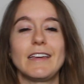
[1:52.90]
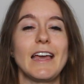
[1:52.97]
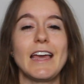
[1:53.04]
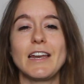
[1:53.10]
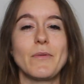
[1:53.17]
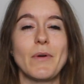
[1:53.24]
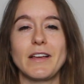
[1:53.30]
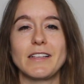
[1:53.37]

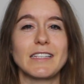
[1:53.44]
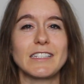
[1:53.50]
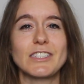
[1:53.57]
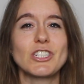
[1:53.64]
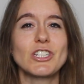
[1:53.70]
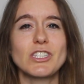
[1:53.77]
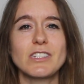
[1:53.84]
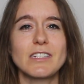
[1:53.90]

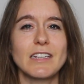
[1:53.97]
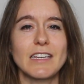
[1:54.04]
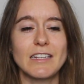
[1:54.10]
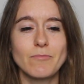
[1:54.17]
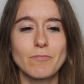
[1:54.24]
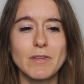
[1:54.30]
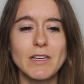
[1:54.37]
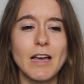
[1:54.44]
anyways,
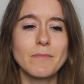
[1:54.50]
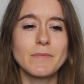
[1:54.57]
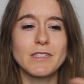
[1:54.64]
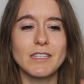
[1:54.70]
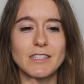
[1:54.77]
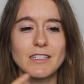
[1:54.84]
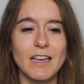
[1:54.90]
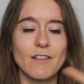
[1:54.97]
it becomes
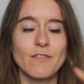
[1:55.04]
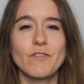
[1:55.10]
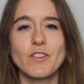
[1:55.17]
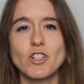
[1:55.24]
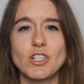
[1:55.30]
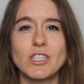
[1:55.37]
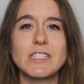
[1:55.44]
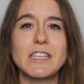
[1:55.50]
this kind of
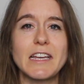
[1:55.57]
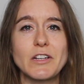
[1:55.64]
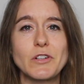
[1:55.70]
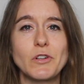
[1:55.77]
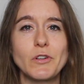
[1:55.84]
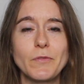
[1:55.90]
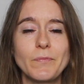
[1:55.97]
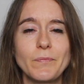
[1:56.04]
vicious
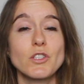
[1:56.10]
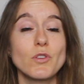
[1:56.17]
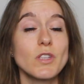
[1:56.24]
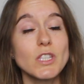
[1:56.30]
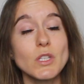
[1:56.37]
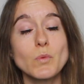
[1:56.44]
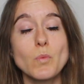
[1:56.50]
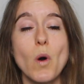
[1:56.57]
cycle. So
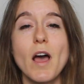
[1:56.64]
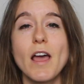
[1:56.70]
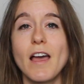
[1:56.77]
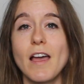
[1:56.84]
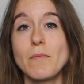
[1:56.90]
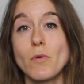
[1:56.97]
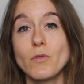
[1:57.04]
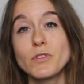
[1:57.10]
this is why
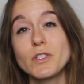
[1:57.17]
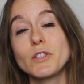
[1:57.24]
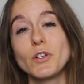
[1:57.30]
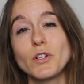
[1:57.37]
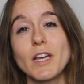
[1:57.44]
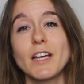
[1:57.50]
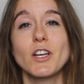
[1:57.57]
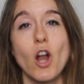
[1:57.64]
I mostly
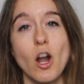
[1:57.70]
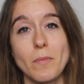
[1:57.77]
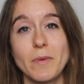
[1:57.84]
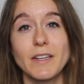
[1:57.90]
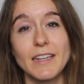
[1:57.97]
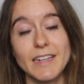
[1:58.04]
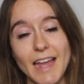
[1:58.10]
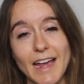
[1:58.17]
look at
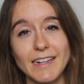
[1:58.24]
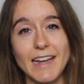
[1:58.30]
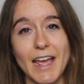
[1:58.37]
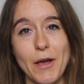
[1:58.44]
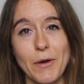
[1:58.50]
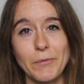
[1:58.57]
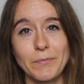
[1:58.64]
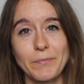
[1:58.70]
Garmin Connect
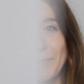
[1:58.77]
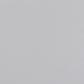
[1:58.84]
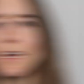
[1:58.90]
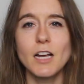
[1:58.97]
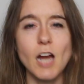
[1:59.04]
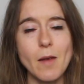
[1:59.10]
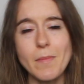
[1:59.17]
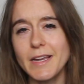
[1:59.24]
now.
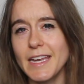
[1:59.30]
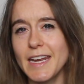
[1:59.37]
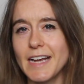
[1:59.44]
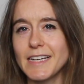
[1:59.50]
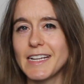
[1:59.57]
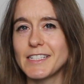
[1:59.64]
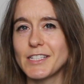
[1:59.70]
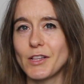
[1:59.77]
Garmin
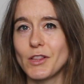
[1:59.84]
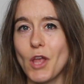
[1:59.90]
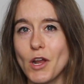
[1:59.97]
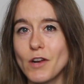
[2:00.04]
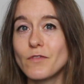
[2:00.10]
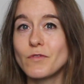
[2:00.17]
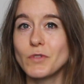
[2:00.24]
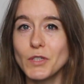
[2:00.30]
Connect has a
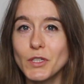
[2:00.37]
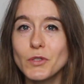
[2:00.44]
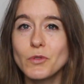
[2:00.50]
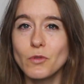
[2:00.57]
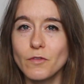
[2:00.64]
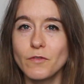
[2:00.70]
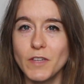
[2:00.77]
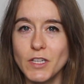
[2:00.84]
lot of really
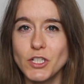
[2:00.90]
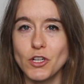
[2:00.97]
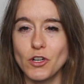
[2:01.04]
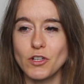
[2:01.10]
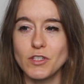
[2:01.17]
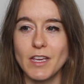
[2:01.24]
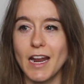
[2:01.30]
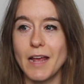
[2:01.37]
cool
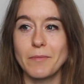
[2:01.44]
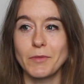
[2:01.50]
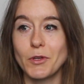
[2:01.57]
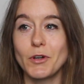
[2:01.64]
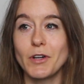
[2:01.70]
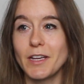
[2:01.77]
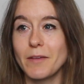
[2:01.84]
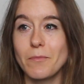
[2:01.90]
features and I'm
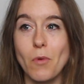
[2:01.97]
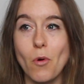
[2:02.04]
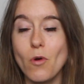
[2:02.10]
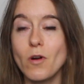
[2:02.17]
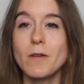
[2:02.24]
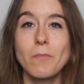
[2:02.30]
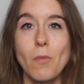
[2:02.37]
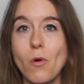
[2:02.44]
learning
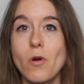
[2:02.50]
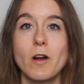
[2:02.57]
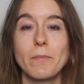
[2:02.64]
more and more